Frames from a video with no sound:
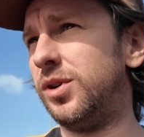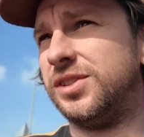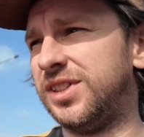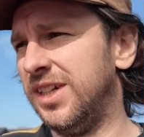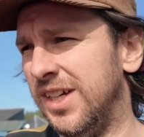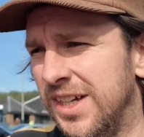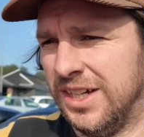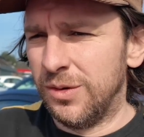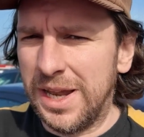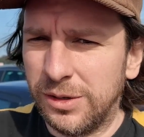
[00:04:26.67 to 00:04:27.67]
was...
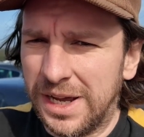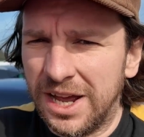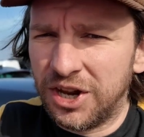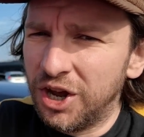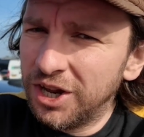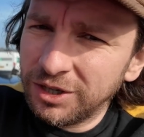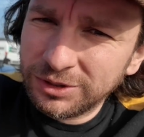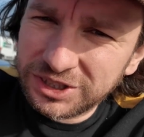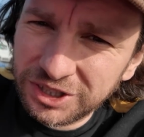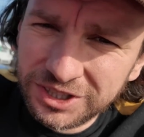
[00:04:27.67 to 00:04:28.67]
Well, I'd heard it
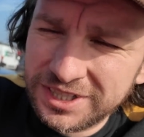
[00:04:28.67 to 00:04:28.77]
was good,